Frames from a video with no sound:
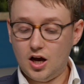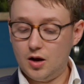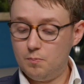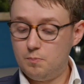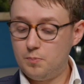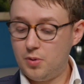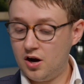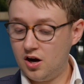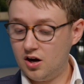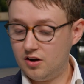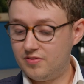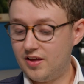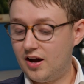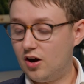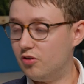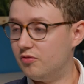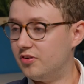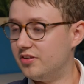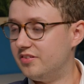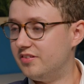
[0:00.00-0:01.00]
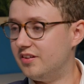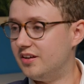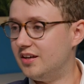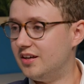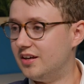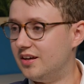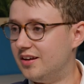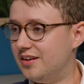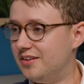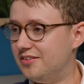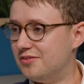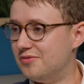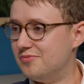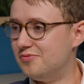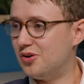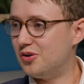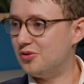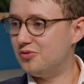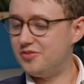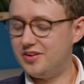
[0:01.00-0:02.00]
And part of that obviously is
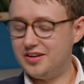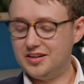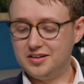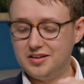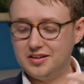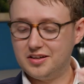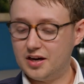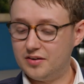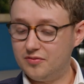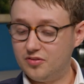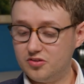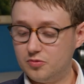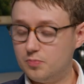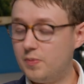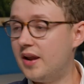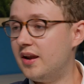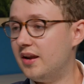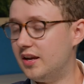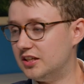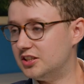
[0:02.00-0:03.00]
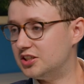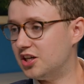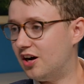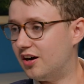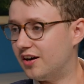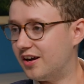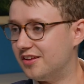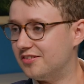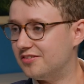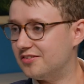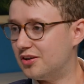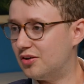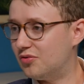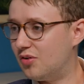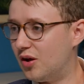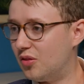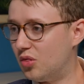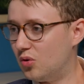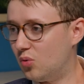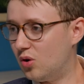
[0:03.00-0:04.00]
involving kind of spending targets
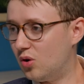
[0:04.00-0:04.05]
around the